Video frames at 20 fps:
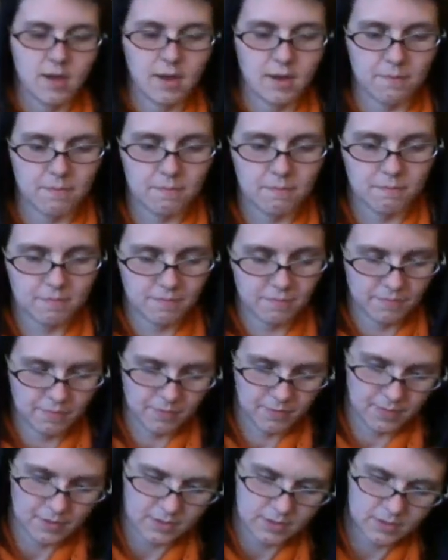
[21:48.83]

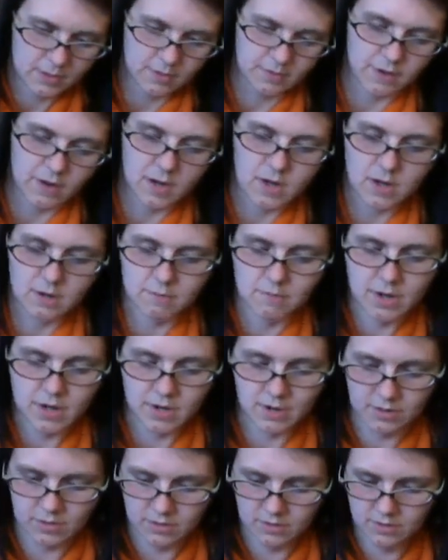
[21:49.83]
Let's see if I can get
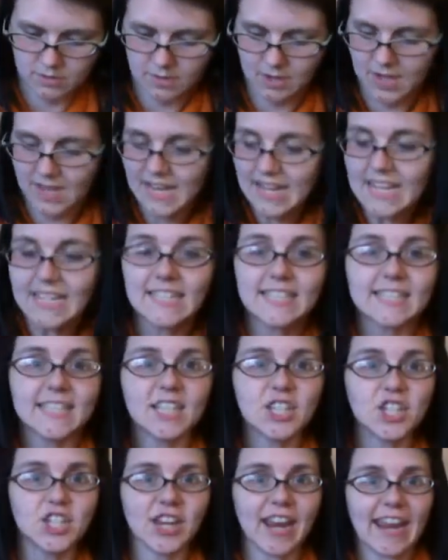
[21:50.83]
mine all
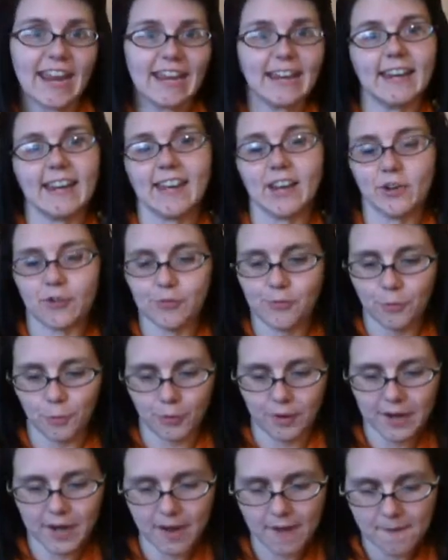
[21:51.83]
situated here
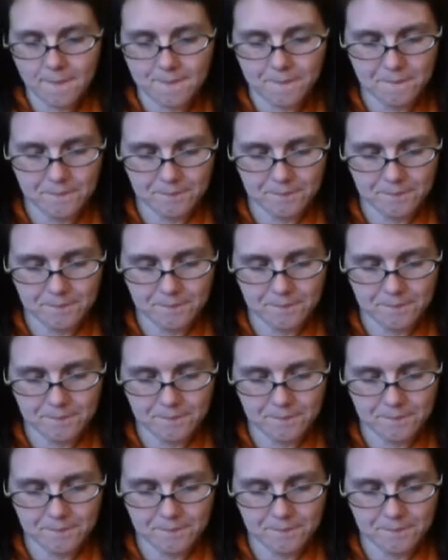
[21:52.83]
for you.